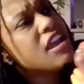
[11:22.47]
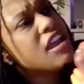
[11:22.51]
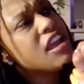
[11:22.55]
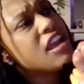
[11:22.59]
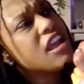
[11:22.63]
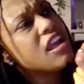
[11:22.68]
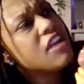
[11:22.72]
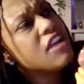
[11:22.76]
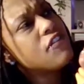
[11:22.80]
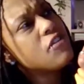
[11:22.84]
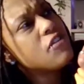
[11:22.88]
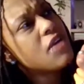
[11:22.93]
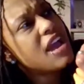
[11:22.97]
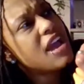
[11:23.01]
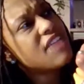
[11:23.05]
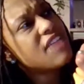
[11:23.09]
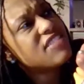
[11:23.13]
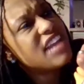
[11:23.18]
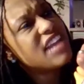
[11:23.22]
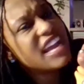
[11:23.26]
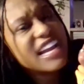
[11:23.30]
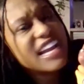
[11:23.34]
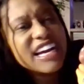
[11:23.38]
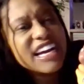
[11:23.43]
If you have
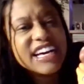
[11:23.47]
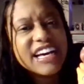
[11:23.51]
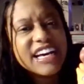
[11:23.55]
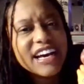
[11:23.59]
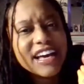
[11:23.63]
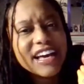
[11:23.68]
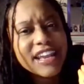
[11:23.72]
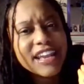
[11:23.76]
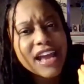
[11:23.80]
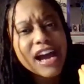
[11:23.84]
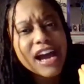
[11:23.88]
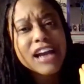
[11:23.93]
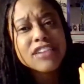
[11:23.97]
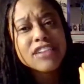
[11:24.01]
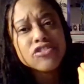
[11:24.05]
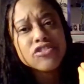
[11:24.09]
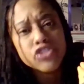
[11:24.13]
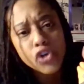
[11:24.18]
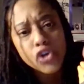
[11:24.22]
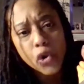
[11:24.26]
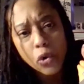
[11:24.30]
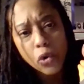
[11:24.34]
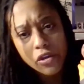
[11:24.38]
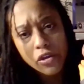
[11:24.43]
like a
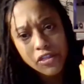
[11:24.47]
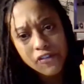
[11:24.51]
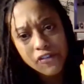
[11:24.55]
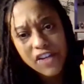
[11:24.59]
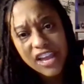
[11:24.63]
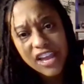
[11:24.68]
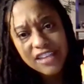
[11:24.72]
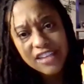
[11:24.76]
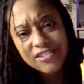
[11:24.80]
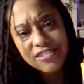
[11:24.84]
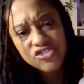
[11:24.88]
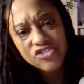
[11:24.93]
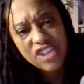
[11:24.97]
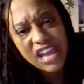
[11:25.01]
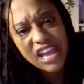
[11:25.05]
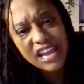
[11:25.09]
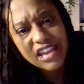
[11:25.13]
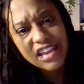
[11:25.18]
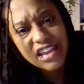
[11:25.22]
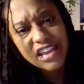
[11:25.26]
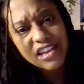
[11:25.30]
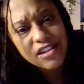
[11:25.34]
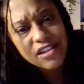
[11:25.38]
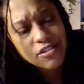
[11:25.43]
nice North Face
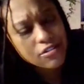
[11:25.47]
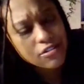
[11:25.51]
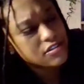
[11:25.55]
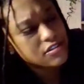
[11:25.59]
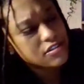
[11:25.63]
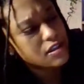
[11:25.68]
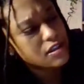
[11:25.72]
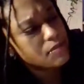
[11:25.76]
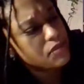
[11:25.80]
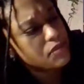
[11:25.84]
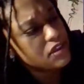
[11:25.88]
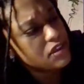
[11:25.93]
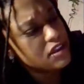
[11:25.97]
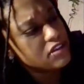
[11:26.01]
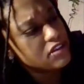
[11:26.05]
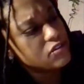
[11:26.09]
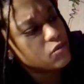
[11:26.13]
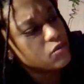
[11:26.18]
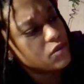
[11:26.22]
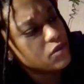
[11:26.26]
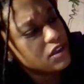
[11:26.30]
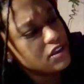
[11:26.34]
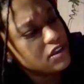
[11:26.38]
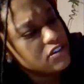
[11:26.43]
jacket or something, it's
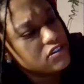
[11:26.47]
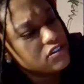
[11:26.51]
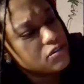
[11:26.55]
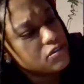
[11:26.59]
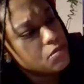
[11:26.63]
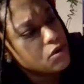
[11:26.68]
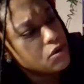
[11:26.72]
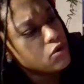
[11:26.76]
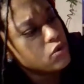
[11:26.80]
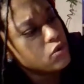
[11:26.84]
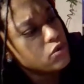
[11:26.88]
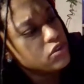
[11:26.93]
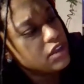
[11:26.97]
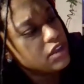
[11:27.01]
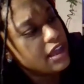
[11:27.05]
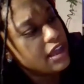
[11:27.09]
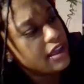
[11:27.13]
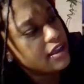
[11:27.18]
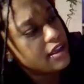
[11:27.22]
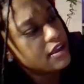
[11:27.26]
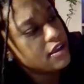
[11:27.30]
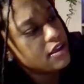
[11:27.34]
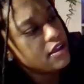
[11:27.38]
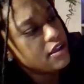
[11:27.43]
really smooth
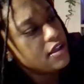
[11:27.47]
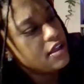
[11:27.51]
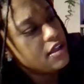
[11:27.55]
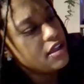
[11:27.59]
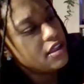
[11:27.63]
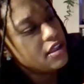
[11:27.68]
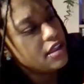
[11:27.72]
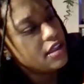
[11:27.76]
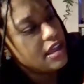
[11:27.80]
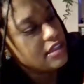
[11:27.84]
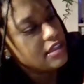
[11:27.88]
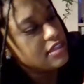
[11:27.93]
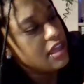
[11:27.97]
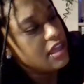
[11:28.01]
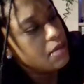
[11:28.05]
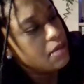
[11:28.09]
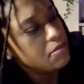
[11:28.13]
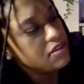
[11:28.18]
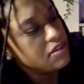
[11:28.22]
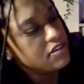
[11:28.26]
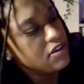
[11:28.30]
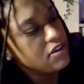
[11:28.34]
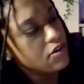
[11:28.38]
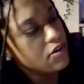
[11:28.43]
like
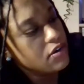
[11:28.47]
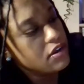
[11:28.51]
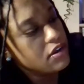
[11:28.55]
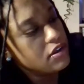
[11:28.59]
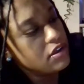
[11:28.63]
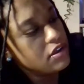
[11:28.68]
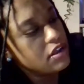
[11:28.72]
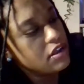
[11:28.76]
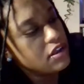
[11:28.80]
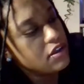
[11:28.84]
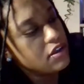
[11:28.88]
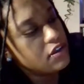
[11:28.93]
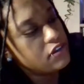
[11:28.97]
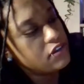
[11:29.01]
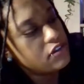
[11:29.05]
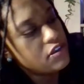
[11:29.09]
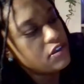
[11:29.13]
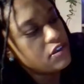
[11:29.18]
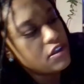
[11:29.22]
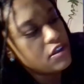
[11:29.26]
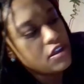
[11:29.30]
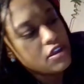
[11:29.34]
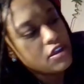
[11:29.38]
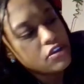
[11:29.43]
that material
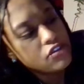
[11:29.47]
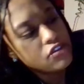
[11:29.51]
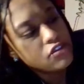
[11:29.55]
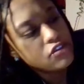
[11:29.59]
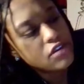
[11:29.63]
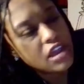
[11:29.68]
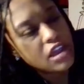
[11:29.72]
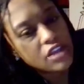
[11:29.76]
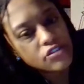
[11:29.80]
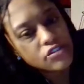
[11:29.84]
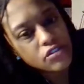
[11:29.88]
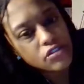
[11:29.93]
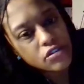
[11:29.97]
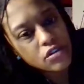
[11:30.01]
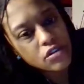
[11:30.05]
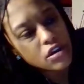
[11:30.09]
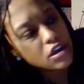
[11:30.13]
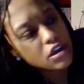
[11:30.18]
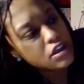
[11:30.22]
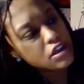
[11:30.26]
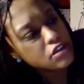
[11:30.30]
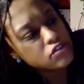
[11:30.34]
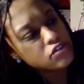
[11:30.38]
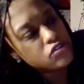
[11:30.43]
is. You got
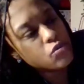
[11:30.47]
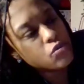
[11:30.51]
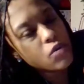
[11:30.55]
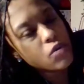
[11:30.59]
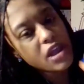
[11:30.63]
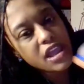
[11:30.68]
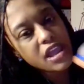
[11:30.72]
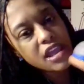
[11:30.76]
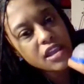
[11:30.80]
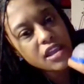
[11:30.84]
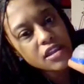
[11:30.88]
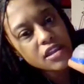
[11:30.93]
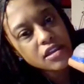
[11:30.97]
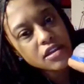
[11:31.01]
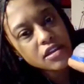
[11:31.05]
your suede